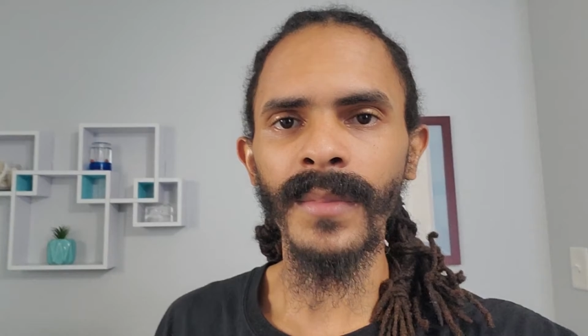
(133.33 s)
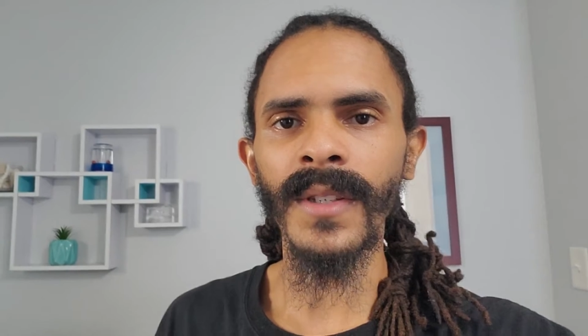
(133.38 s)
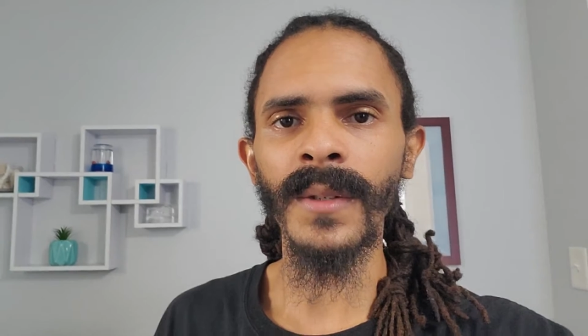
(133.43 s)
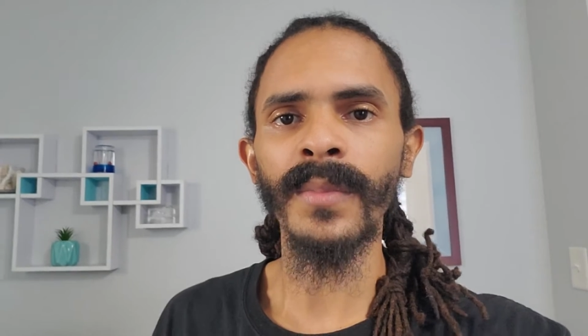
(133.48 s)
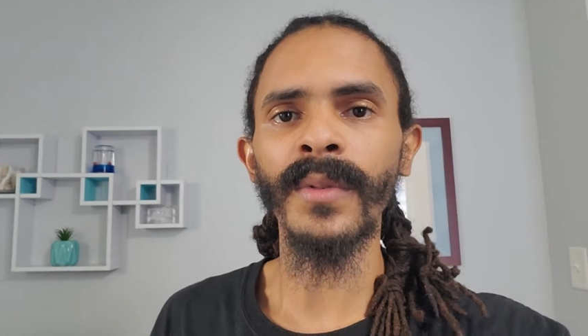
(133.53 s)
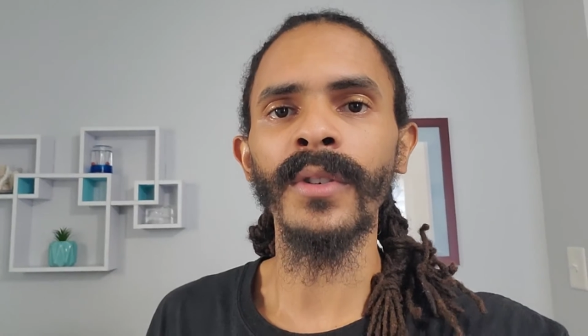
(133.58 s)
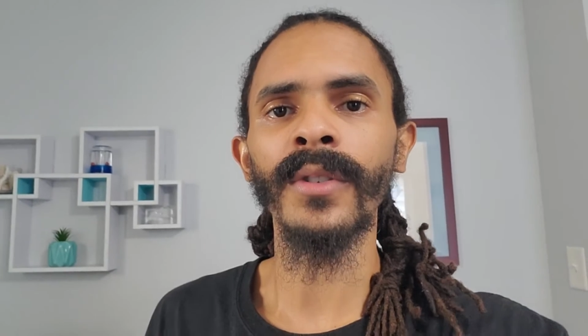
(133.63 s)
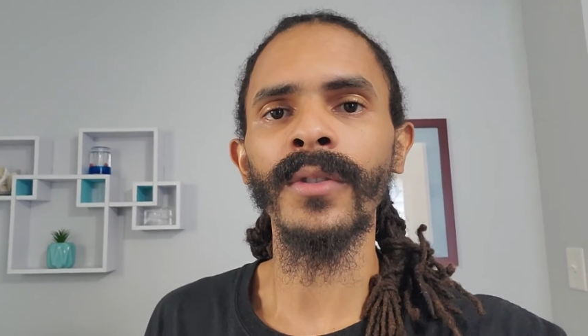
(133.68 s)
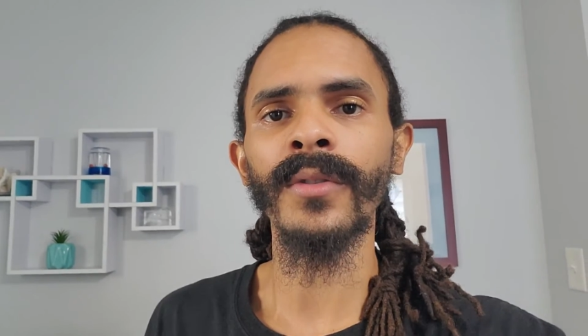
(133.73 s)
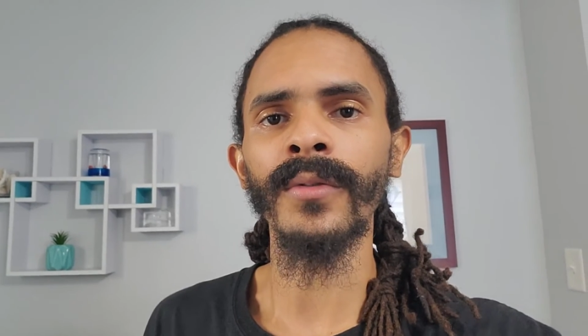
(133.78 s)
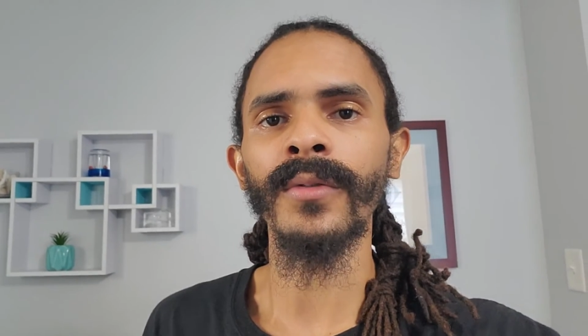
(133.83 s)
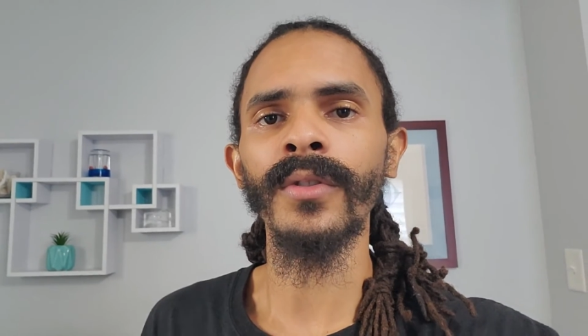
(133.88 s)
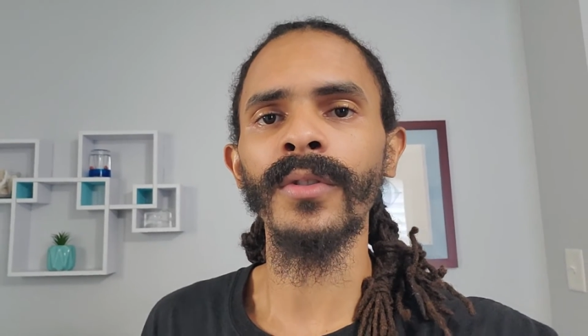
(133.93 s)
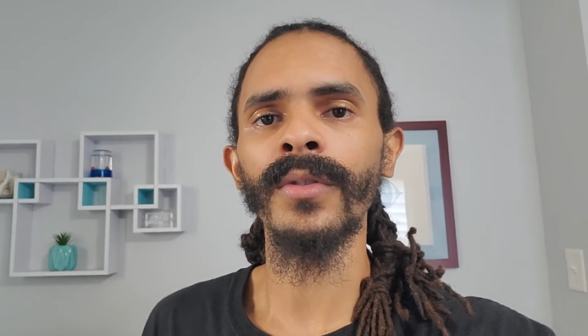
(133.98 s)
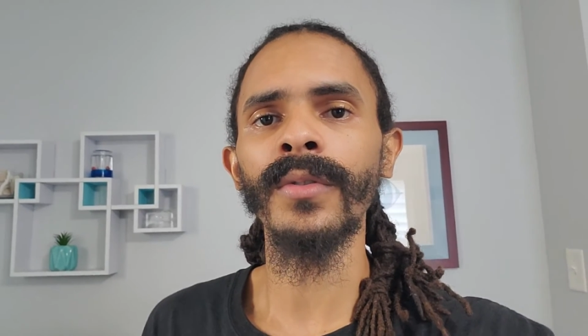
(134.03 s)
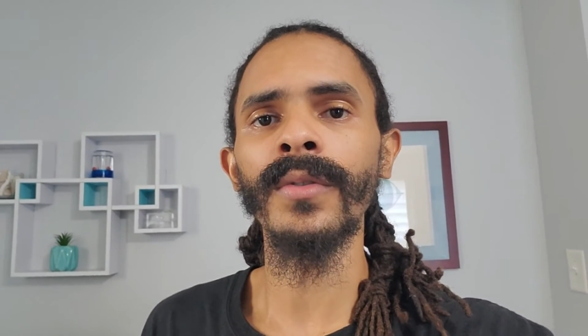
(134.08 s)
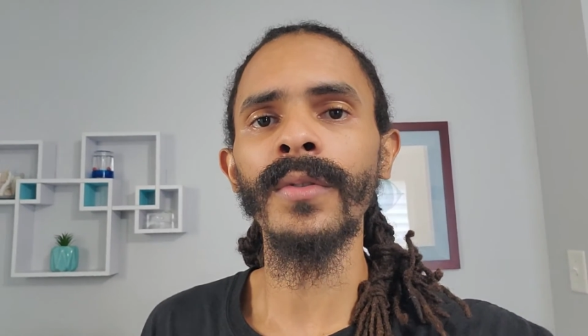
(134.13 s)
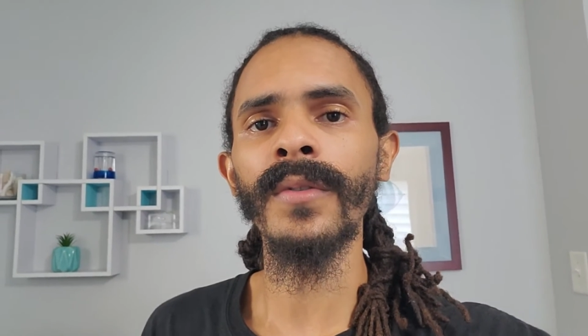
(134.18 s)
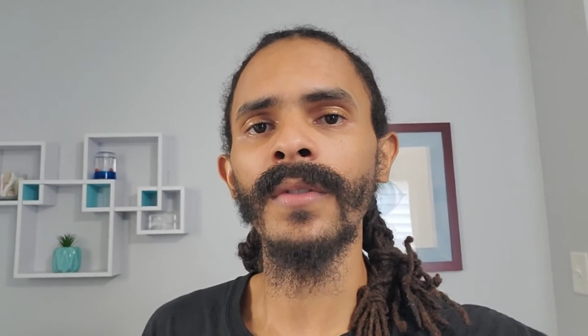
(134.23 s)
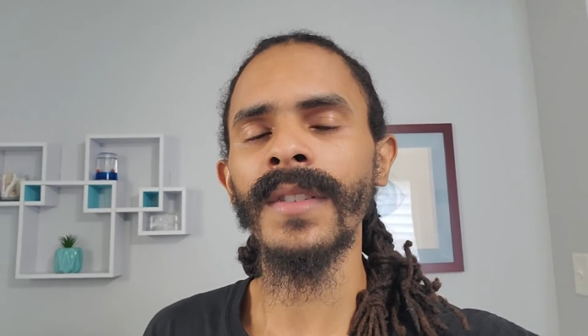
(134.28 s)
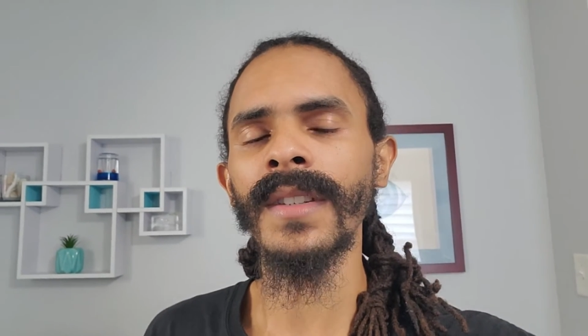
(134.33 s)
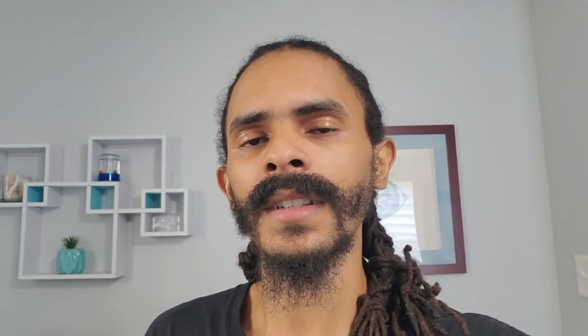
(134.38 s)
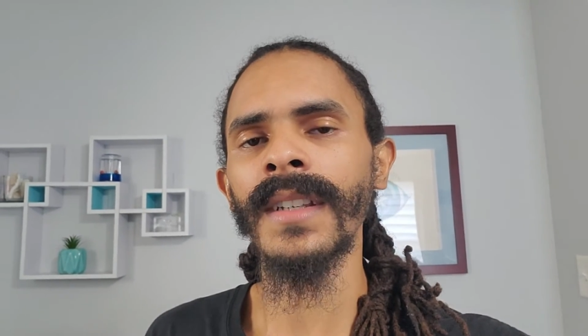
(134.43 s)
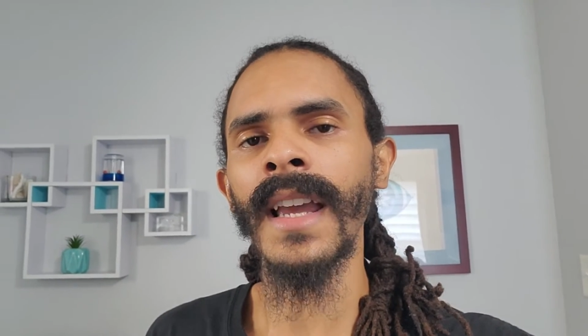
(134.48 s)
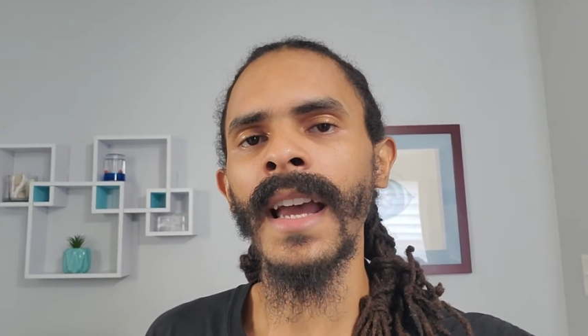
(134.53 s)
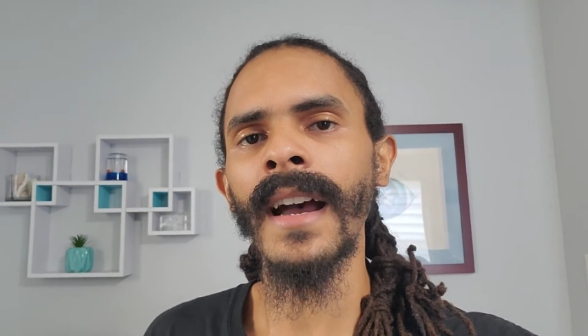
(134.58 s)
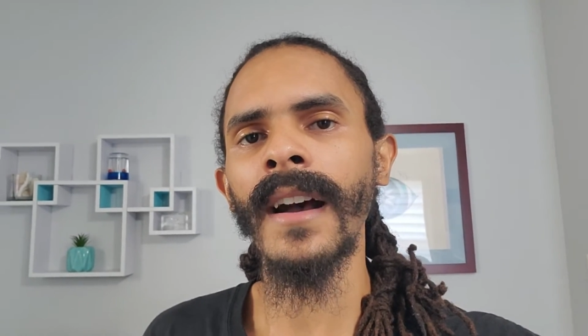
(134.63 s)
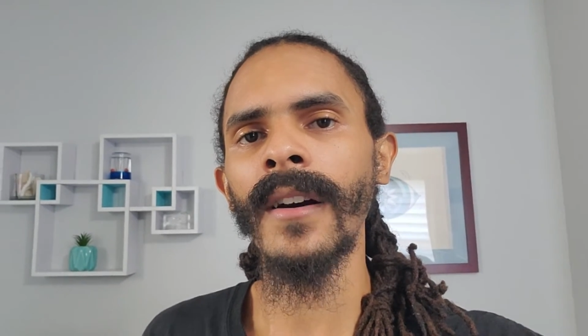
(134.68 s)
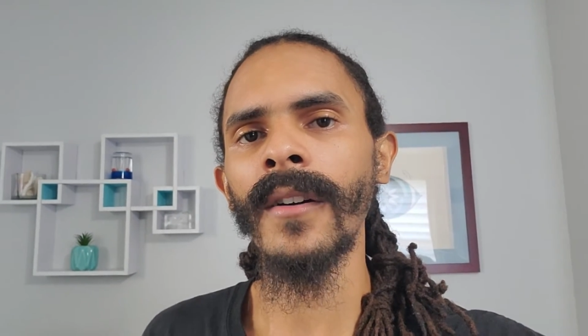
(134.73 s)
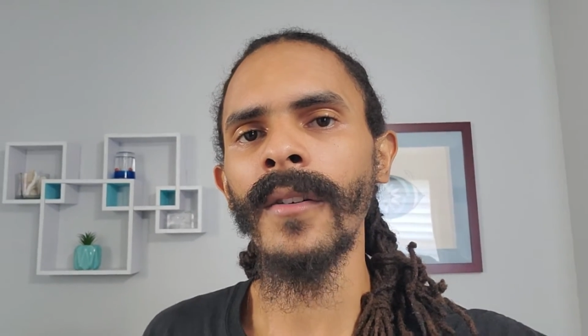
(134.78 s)
spiritual truths and
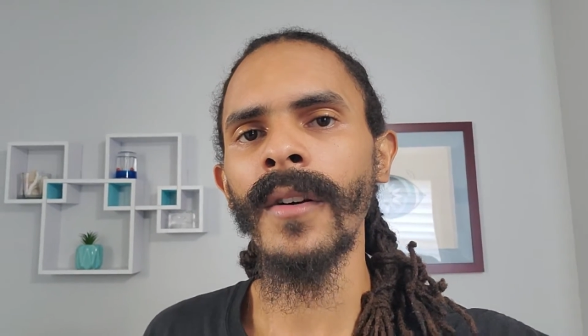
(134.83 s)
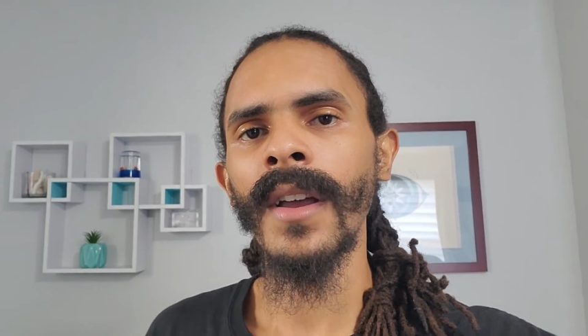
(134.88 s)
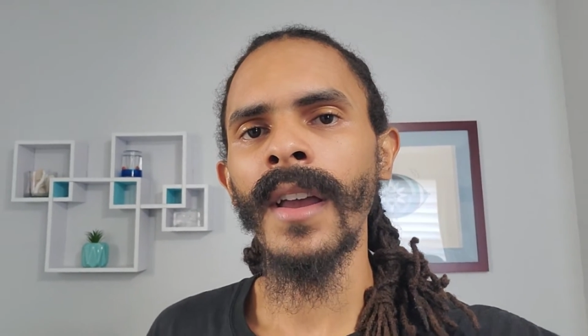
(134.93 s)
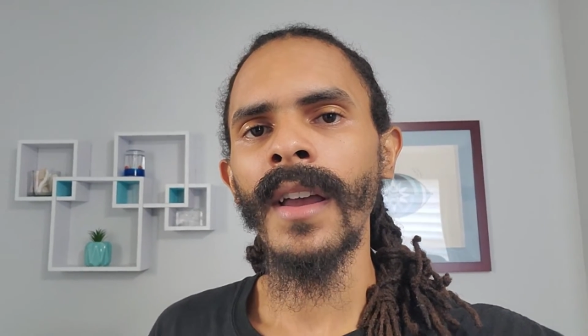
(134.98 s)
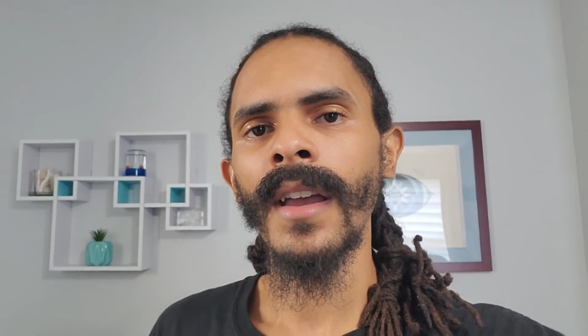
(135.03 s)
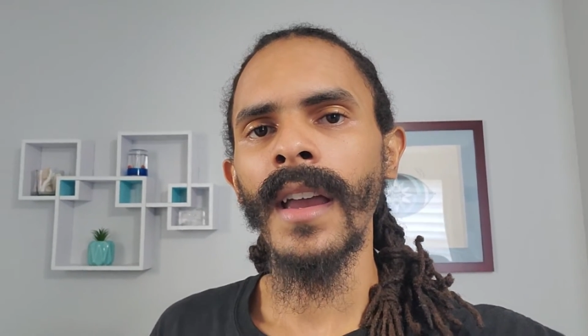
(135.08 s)
how